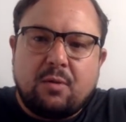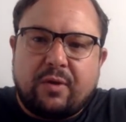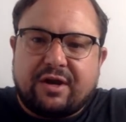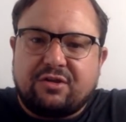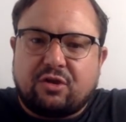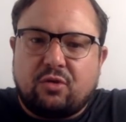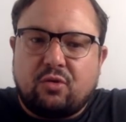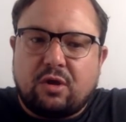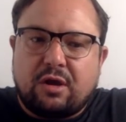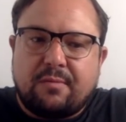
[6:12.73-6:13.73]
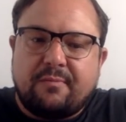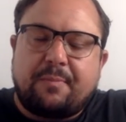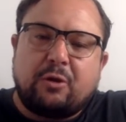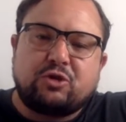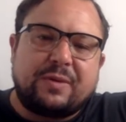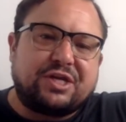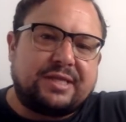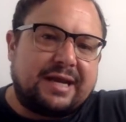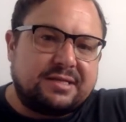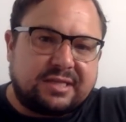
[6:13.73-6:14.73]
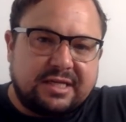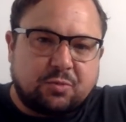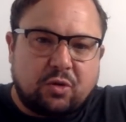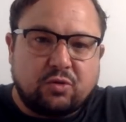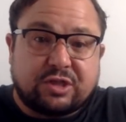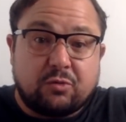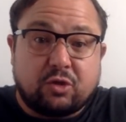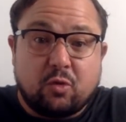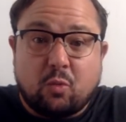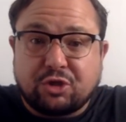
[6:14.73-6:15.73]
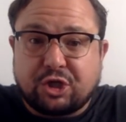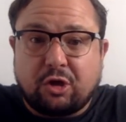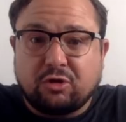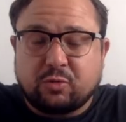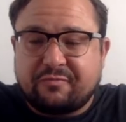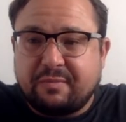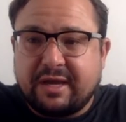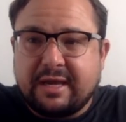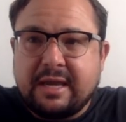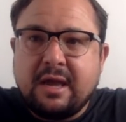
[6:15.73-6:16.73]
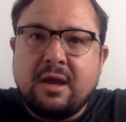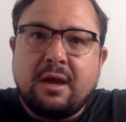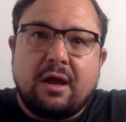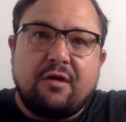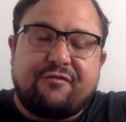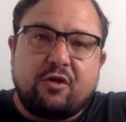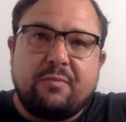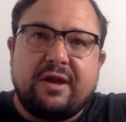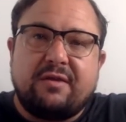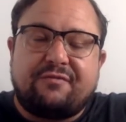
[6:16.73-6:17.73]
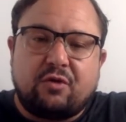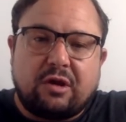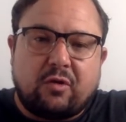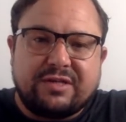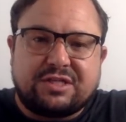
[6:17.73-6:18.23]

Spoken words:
We're going to do post-match analysis. We'll also do a watch-alongs with me. Me and a few of